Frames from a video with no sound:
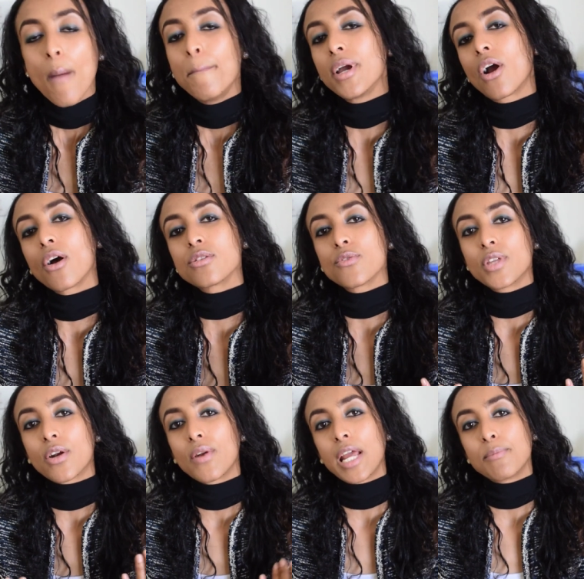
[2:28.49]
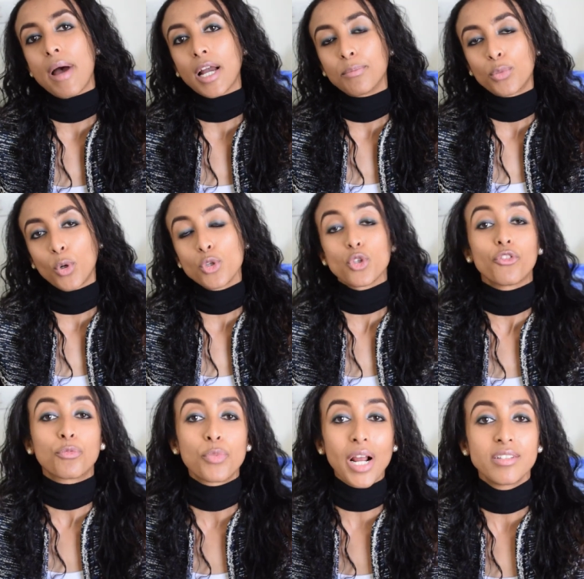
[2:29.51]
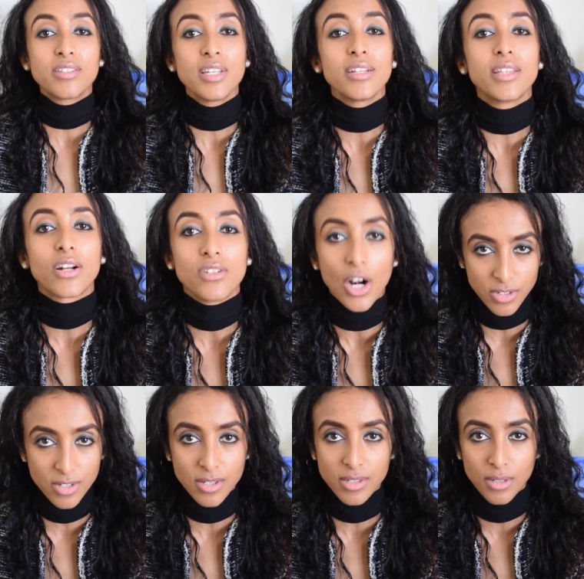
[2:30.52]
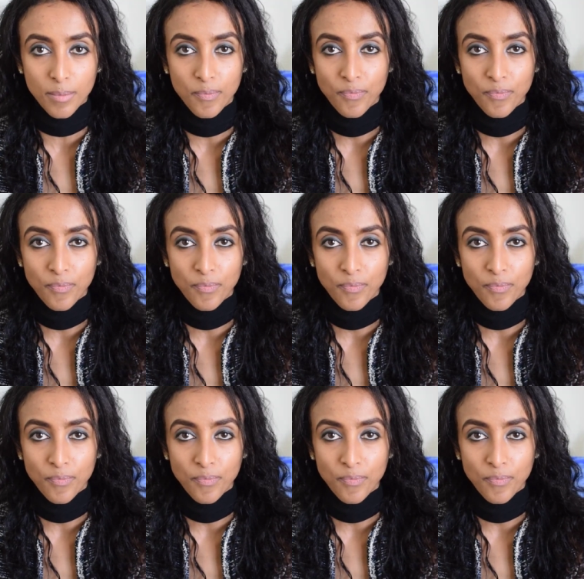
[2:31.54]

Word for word: because of their laid-back approach of practicing their narcissism.